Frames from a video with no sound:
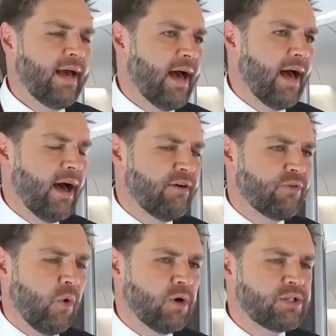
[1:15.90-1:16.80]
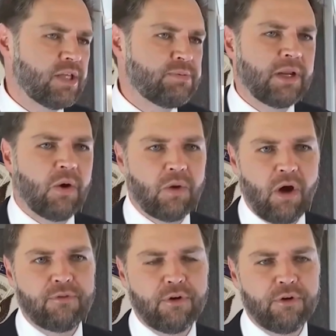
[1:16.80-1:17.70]
of course, that's been going
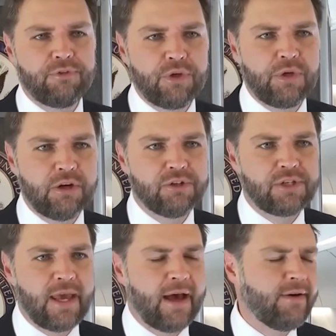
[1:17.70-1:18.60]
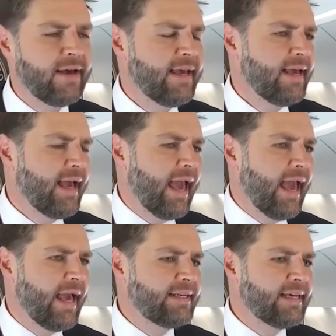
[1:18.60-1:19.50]
on for a few years now.
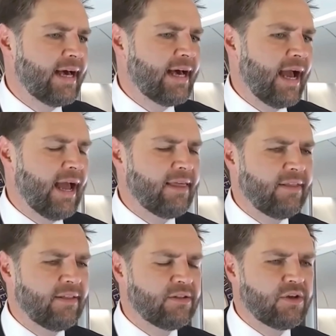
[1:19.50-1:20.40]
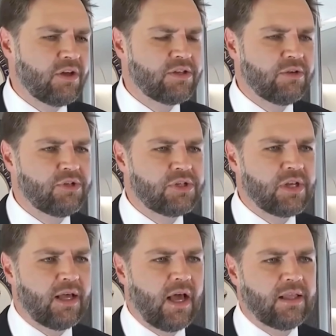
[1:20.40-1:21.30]
And I think there's also
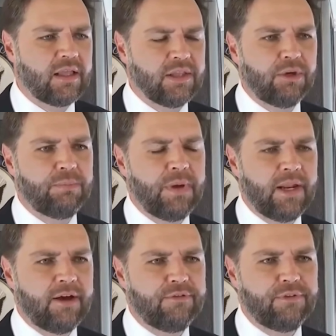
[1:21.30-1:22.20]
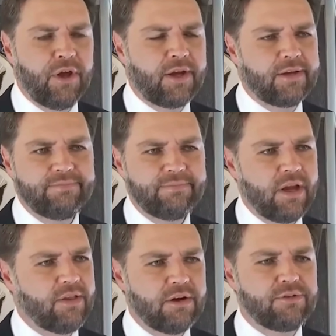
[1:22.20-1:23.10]
just a little bit of, look,
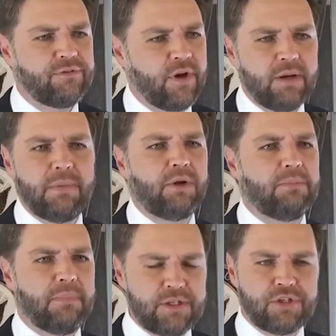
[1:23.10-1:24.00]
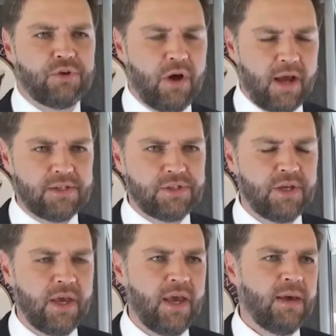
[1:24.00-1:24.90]
there is fundamental
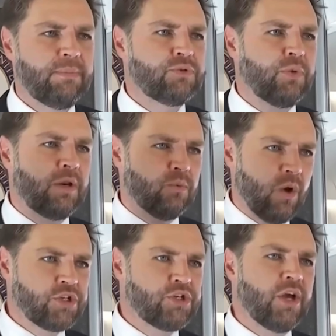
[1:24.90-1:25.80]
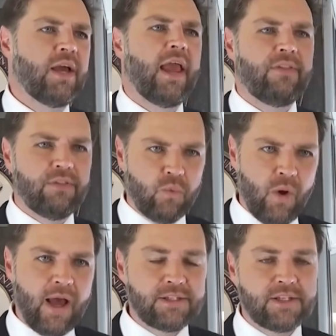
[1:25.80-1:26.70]
mistrust between Russia and the
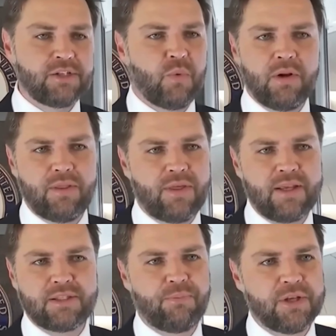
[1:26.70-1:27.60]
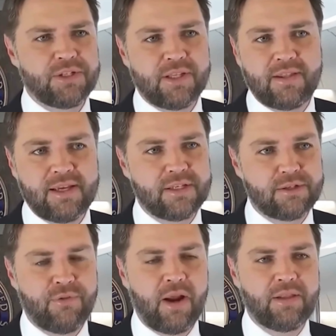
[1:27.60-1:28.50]
West. It's one of the things the president thinks
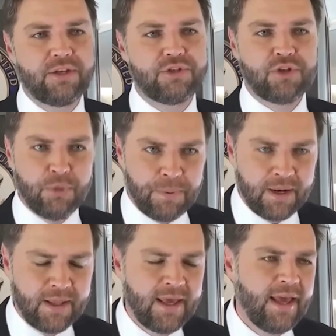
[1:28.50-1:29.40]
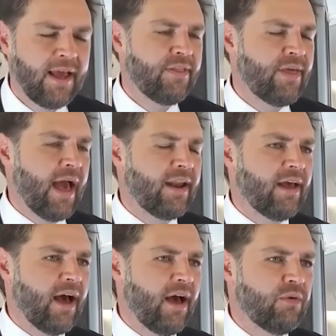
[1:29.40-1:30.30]
is frankly stupid,
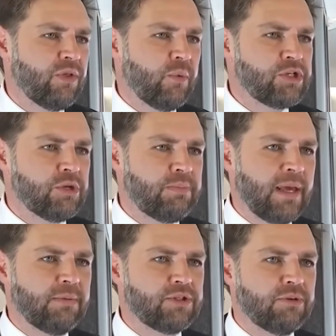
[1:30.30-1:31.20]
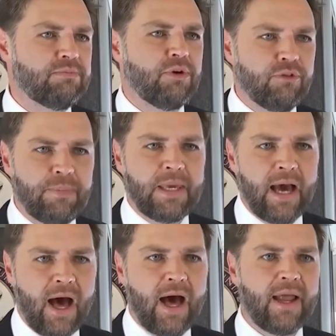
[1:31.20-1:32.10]
that we should be able to move
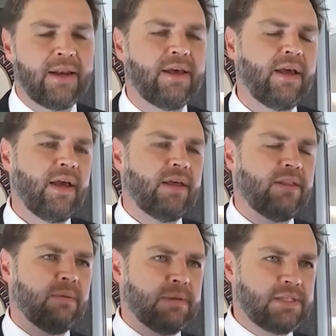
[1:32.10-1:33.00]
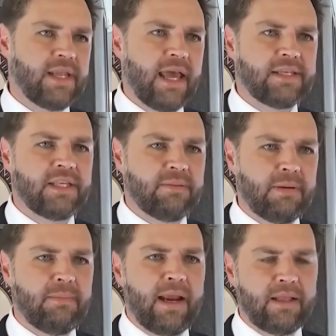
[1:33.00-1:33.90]
beyond the mistakes that have
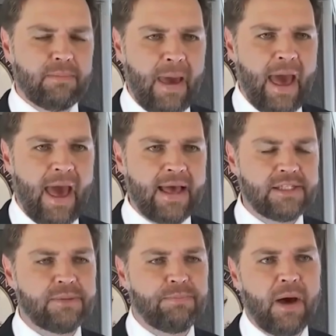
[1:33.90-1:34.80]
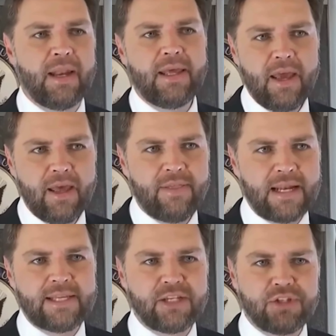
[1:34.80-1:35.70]
been made in the past, but
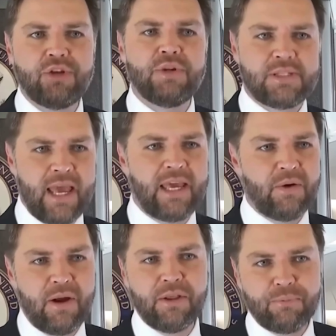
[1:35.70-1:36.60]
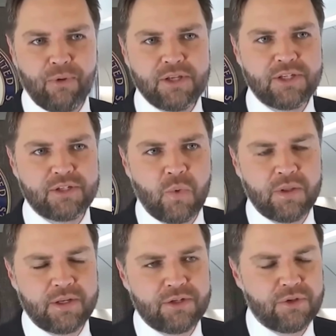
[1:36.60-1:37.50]
that takes two to tango. I know the president's
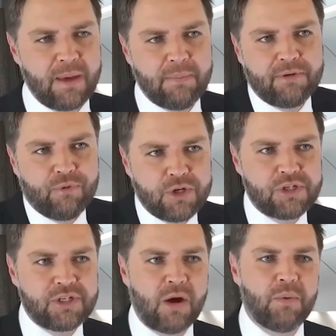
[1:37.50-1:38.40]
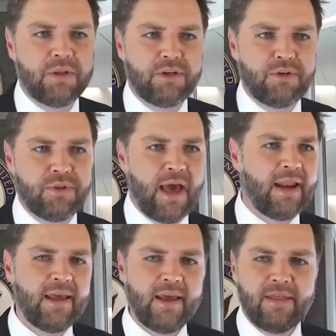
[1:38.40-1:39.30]
willing to do that, but if Russia's not willing to do
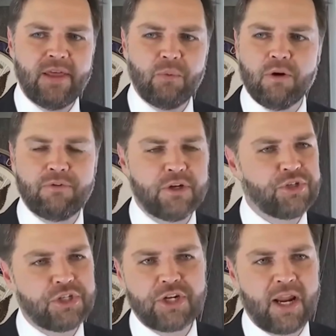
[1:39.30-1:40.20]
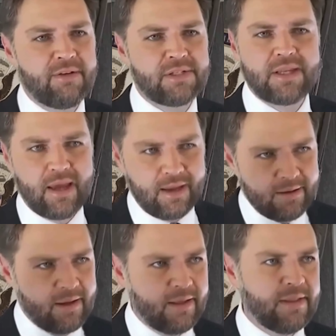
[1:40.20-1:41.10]
that, then we're eventually just going to have to say,
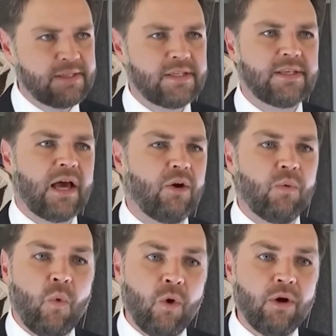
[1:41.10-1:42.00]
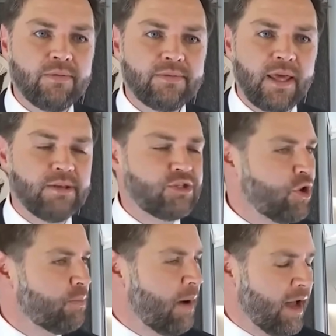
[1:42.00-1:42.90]
this is not our war. It's
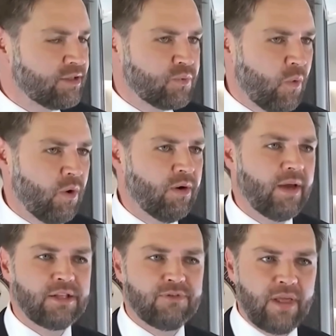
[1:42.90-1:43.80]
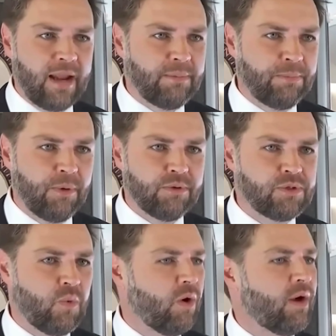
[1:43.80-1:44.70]
Joe Biden's war. It's Vladimir
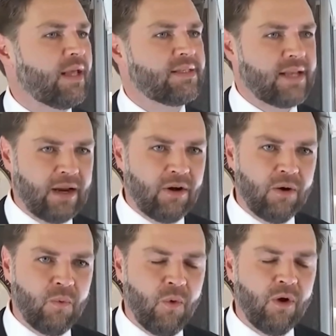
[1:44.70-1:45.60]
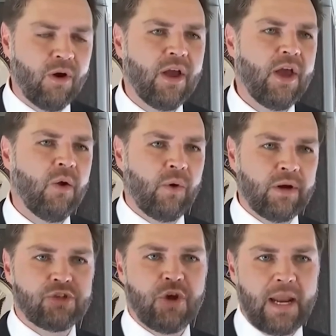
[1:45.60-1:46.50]
Putin's war. It's not our war.
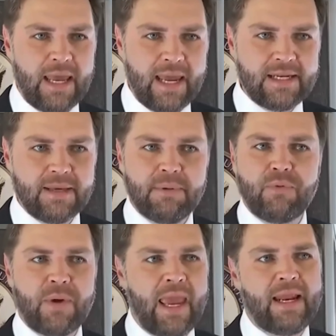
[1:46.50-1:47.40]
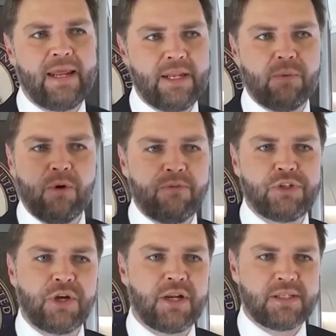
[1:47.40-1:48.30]
We're going to try to end it, but if we can't end it, we're
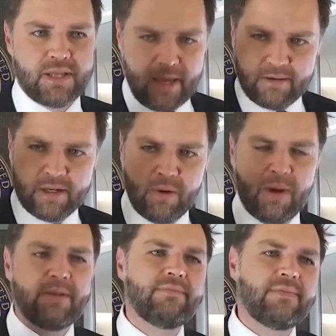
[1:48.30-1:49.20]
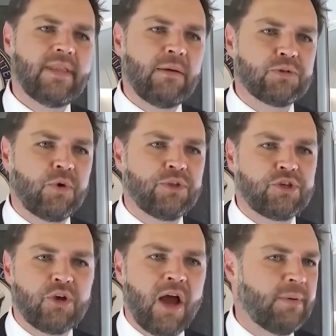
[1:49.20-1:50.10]
eventually going to say, you know what, that was worth a
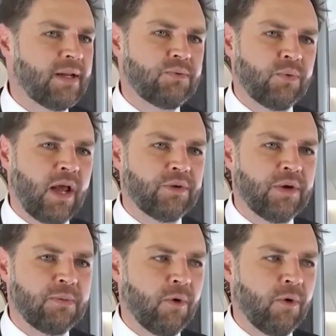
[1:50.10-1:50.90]
try, but we're not doing it